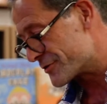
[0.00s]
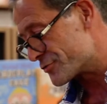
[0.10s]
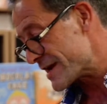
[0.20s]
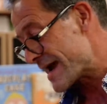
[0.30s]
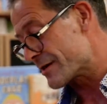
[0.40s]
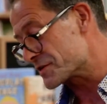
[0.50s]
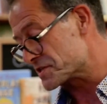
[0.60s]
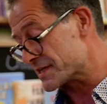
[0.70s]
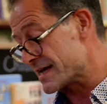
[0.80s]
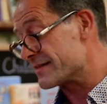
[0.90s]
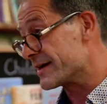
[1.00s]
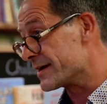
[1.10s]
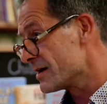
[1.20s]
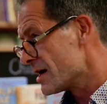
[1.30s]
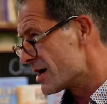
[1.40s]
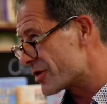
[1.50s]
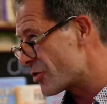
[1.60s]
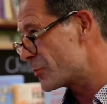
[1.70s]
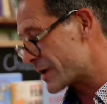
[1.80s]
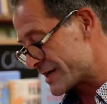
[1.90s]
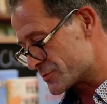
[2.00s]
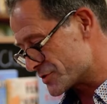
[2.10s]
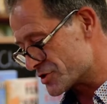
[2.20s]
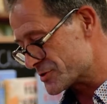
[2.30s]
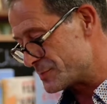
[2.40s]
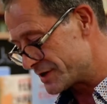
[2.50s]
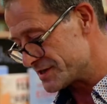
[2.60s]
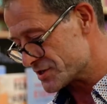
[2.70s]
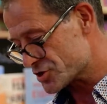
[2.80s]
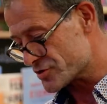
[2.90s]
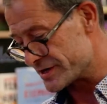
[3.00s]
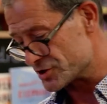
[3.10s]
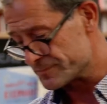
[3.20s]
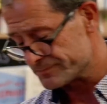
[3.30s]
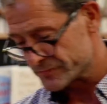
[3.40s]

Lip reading: 3 hours to get there, and the whole place was just bloody strange.